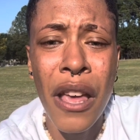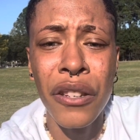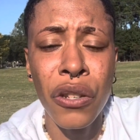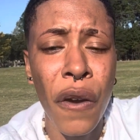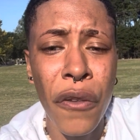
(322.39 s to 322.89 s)

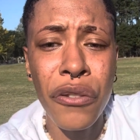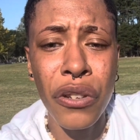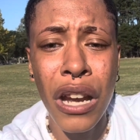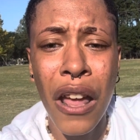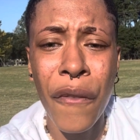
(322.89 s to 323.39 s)
So if you
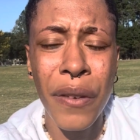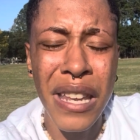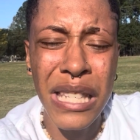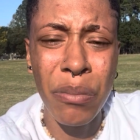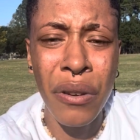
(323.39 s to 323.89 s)
start out at
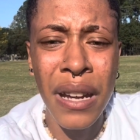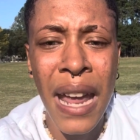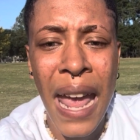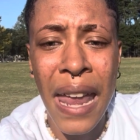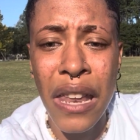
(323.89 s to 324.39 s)
this point
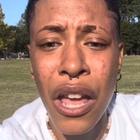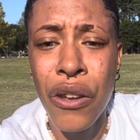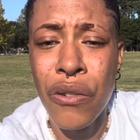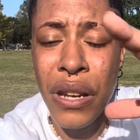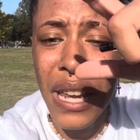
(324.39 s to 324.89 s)
and now
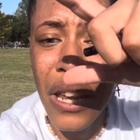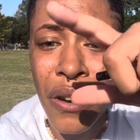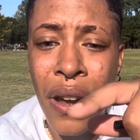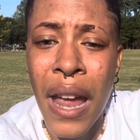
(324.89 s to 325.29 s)
you're here,